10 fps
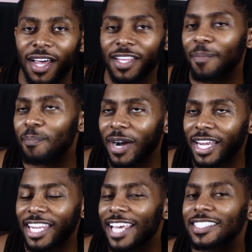
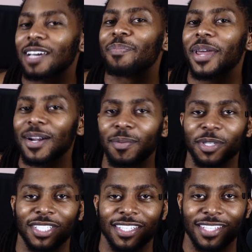money that's comparable
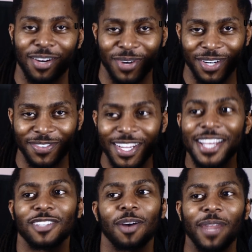to his net worth.
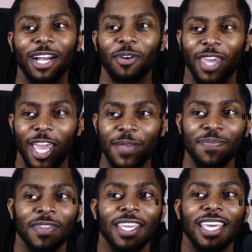So I'm like, okay,
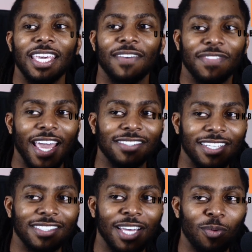if that's
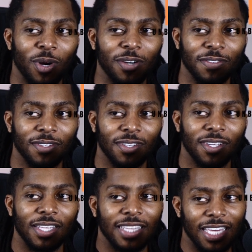his net worth,
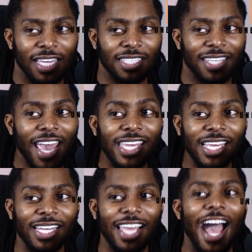then
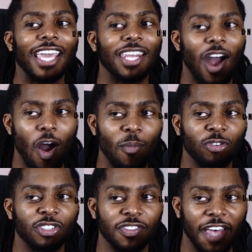technically I can
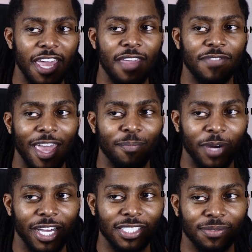almost save that
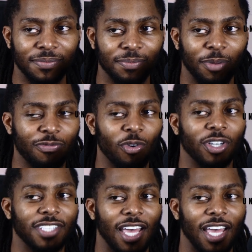much before,